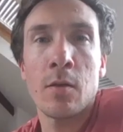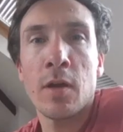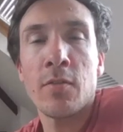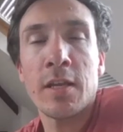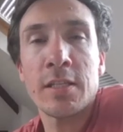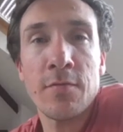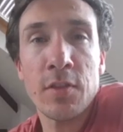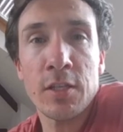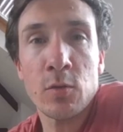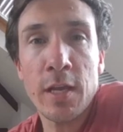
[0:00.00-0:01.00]
Well, that's it
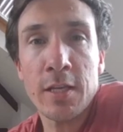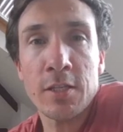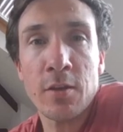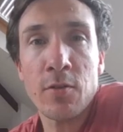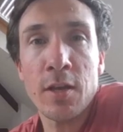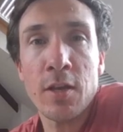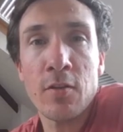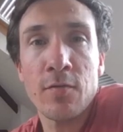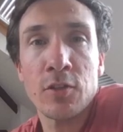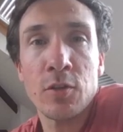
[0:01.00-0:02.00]
for this week. So thank
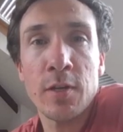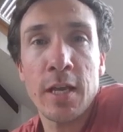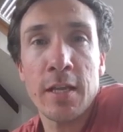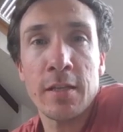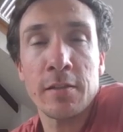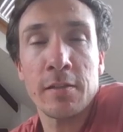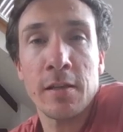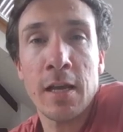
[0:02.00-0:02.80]
you for tuning in.